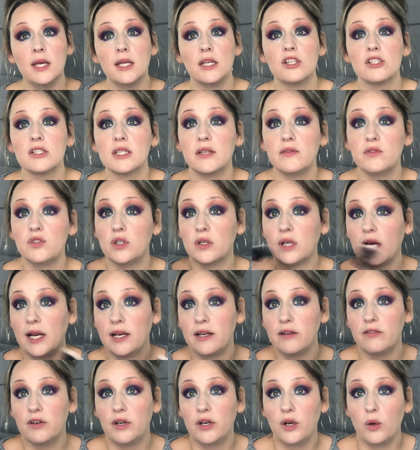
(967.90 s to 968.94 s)
Just gives you
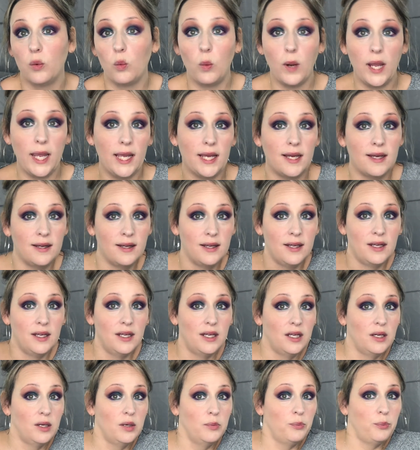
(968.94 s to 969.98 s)
kind of an awake,
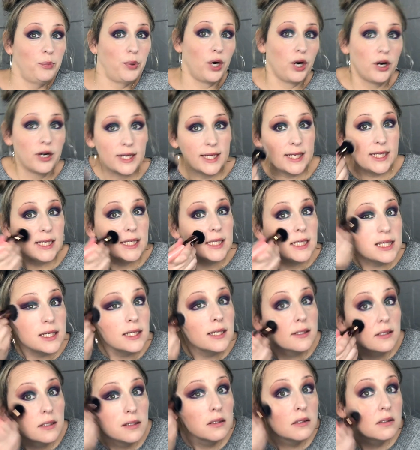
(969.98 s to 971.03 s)
perky,